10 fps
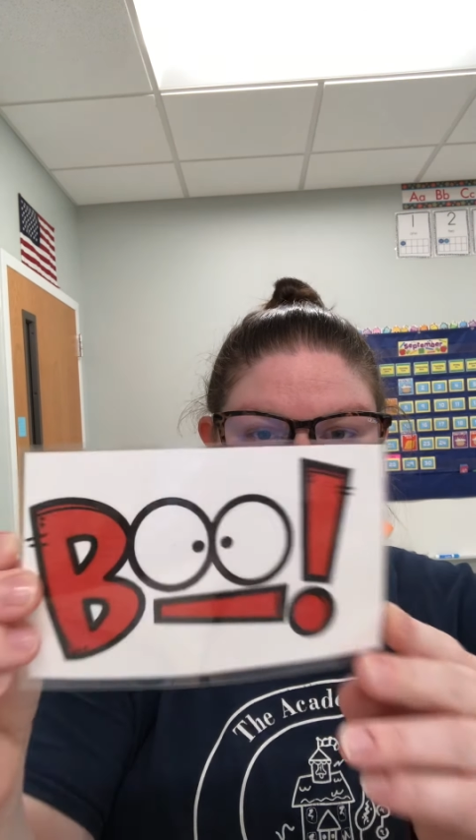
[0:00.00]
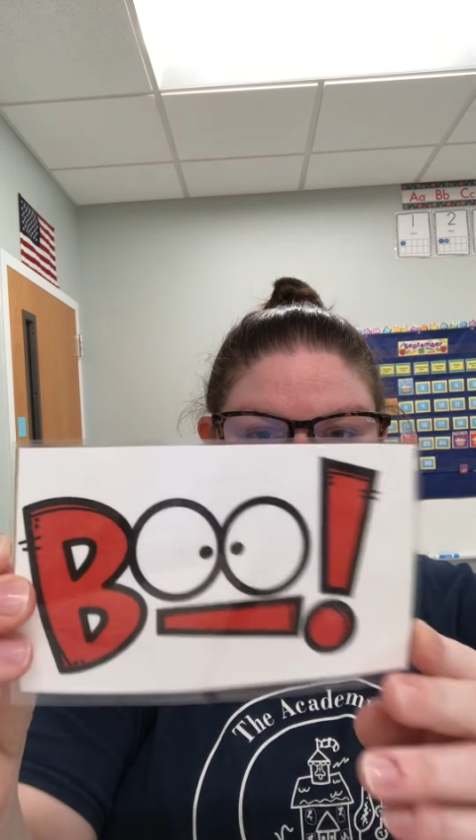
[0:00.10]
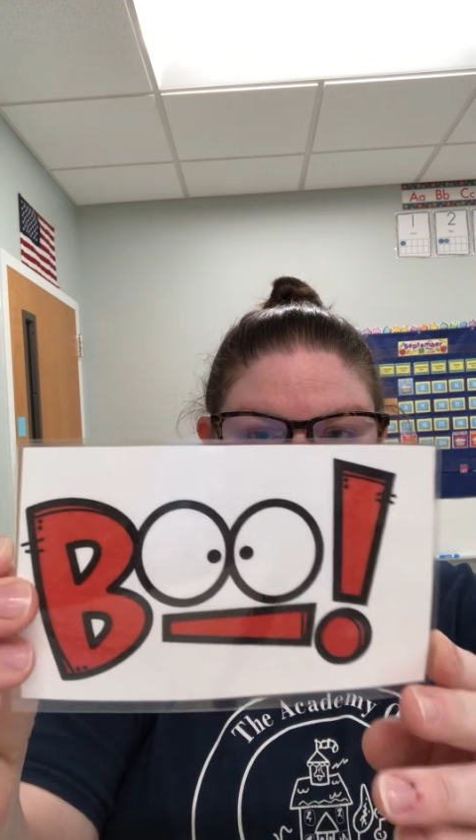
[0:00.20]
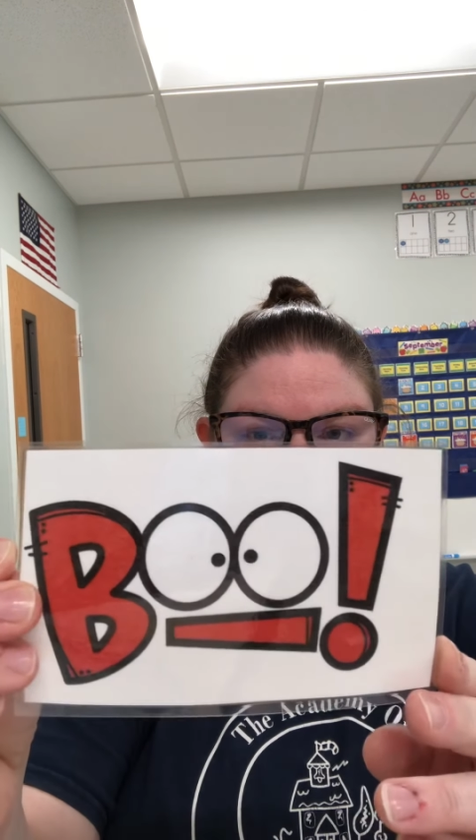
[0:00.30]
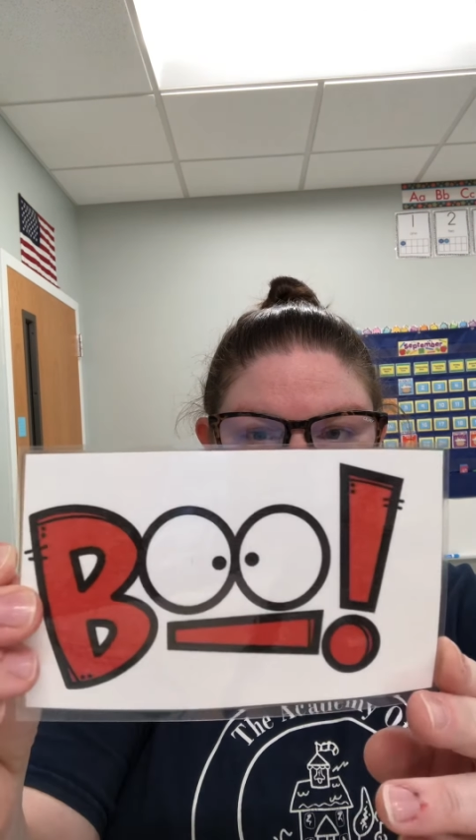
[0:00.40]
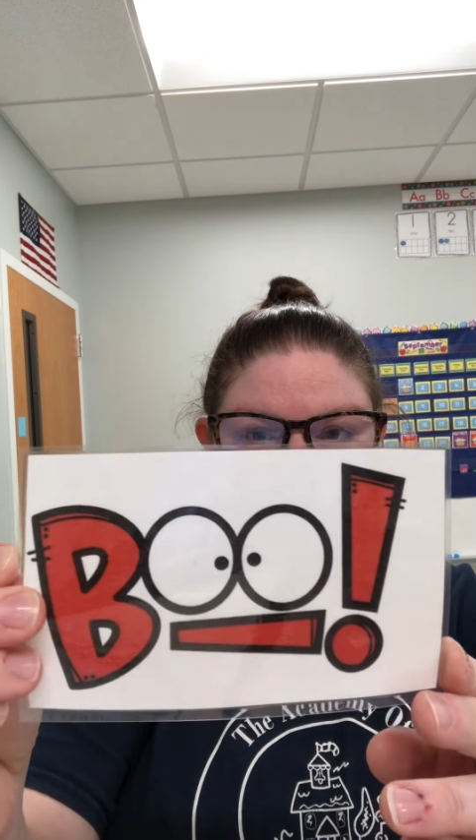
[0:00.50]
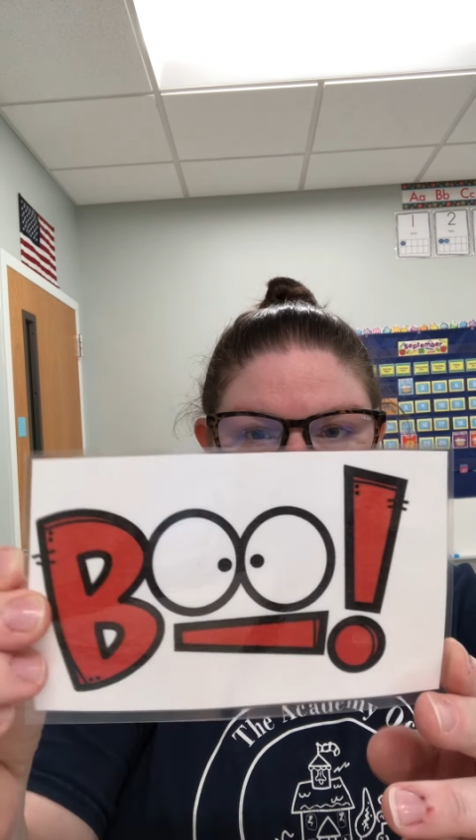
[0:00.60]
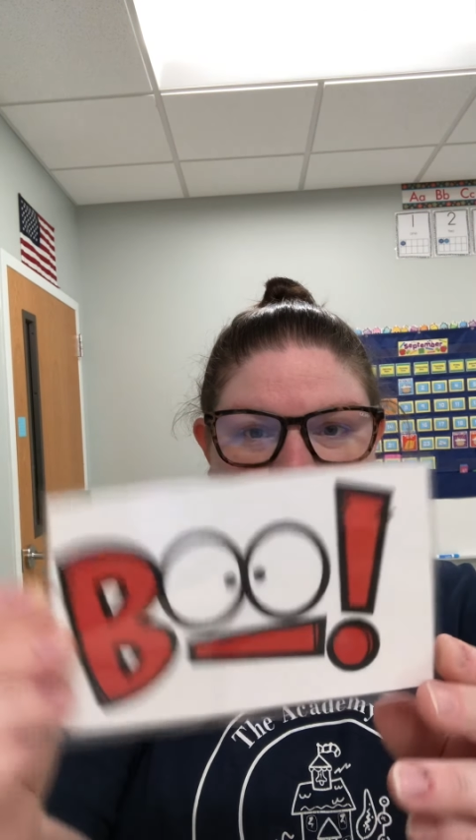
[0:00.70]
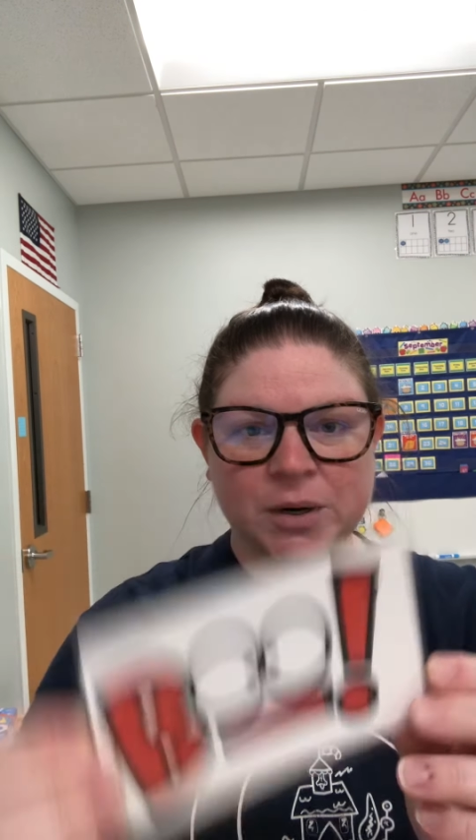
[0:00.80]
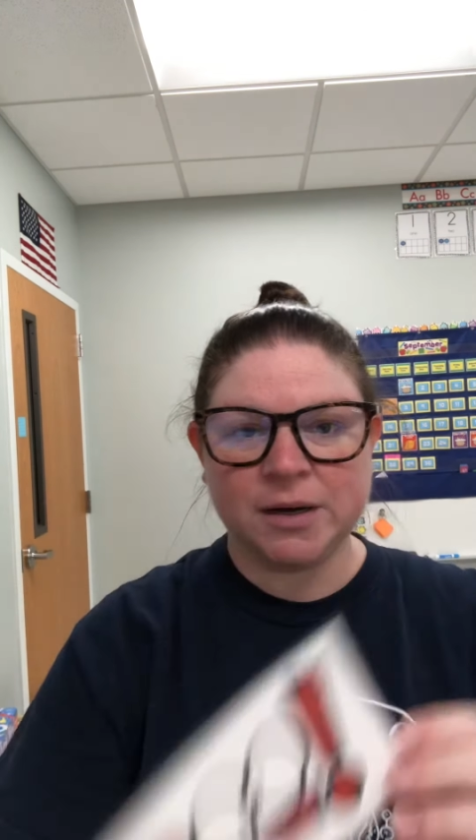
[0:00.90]

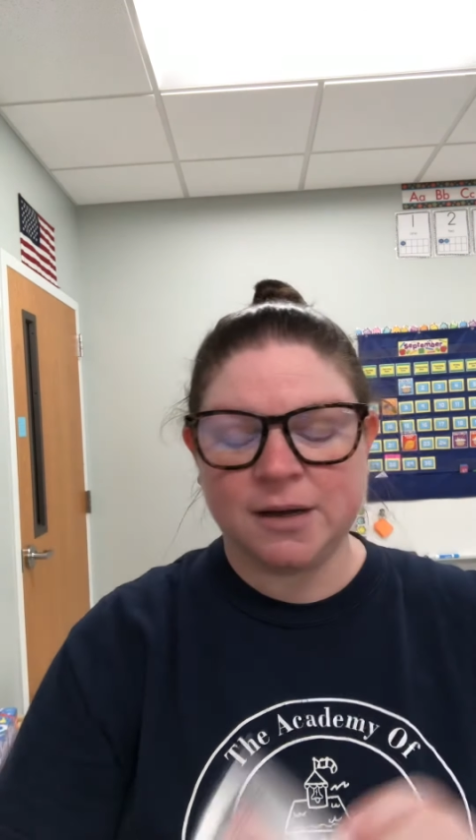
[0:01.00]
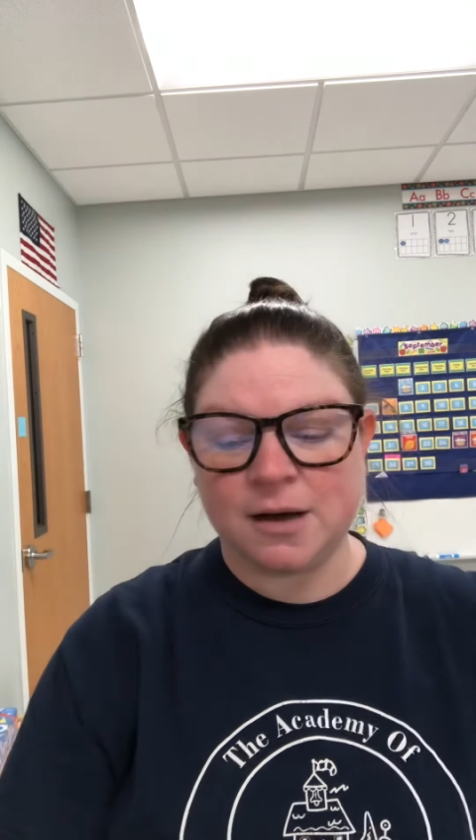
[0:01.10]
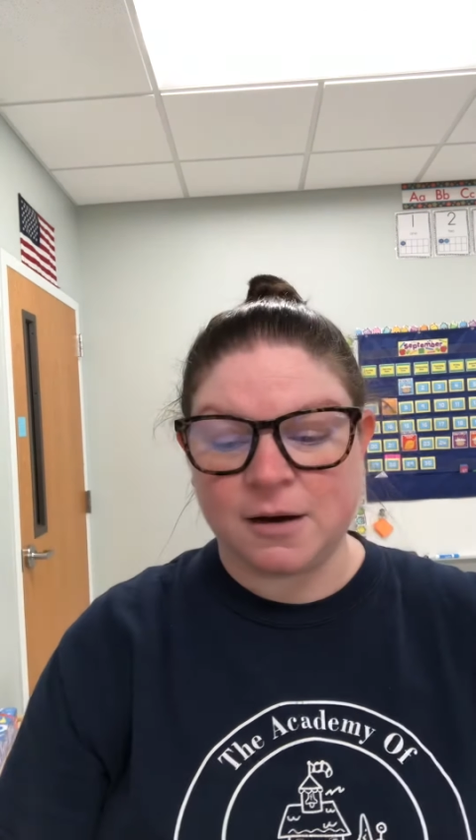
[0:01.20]
boo, all